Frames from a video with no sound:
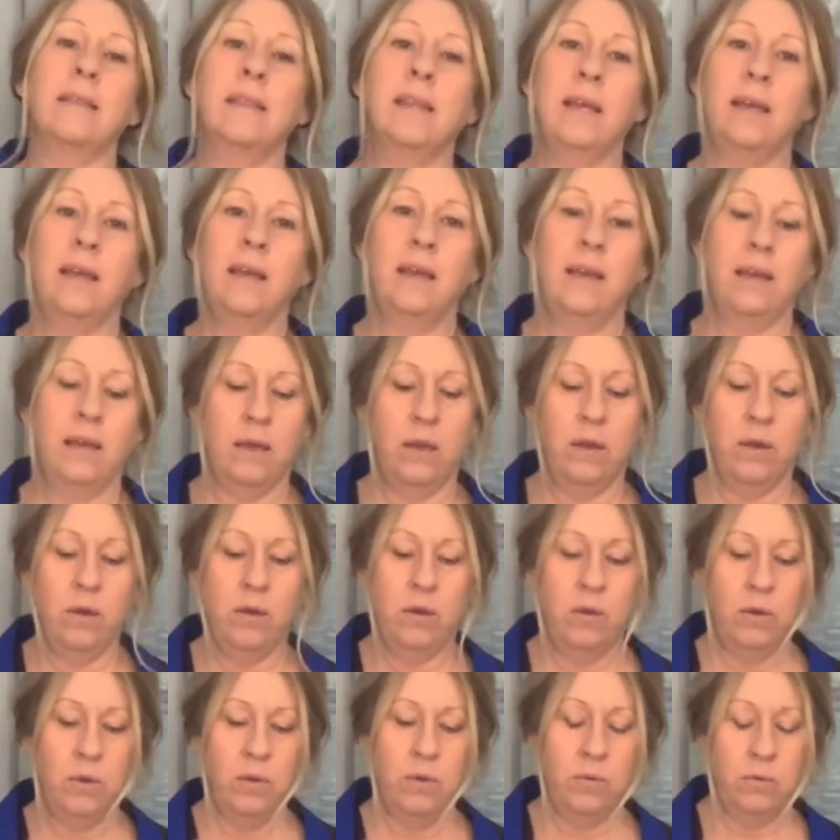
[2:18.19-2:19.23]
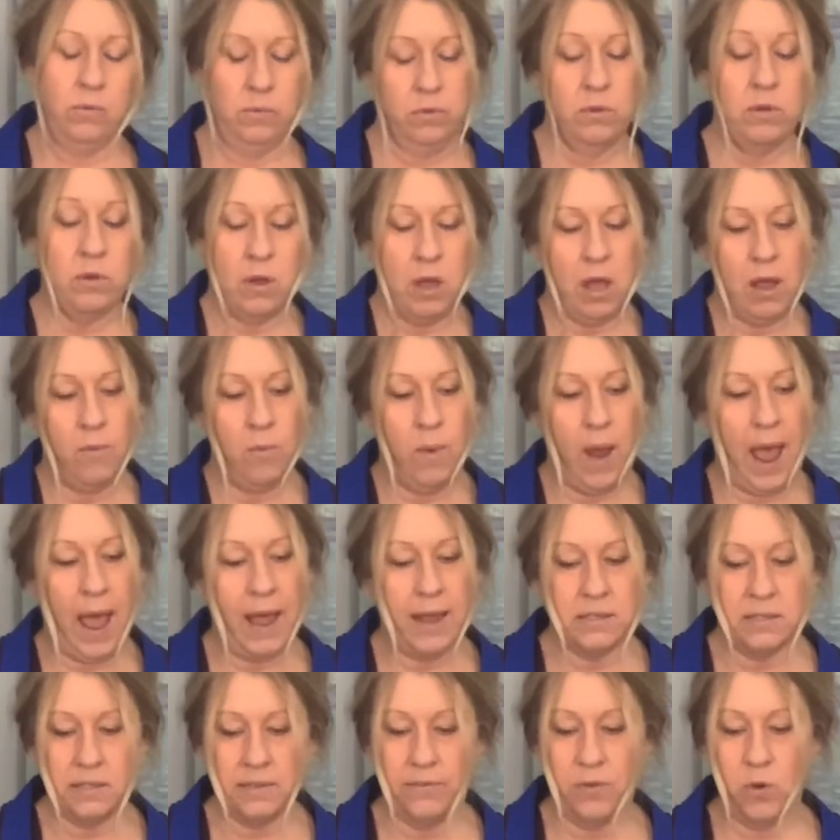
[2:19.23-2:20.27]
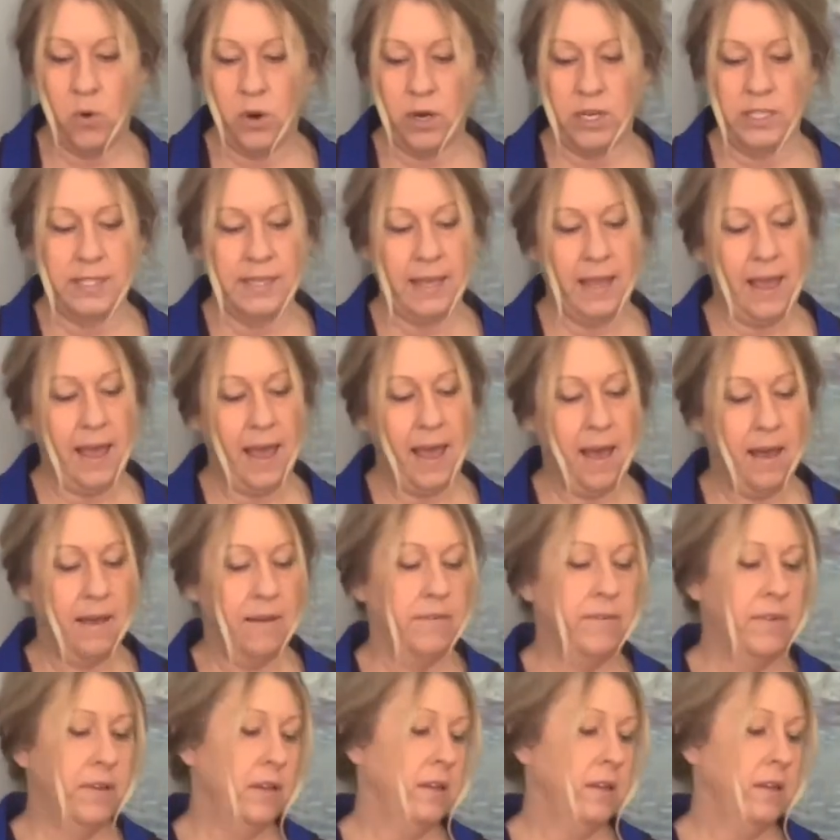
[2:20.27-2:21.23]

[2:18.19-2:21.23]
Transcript: the wax, of course, I have,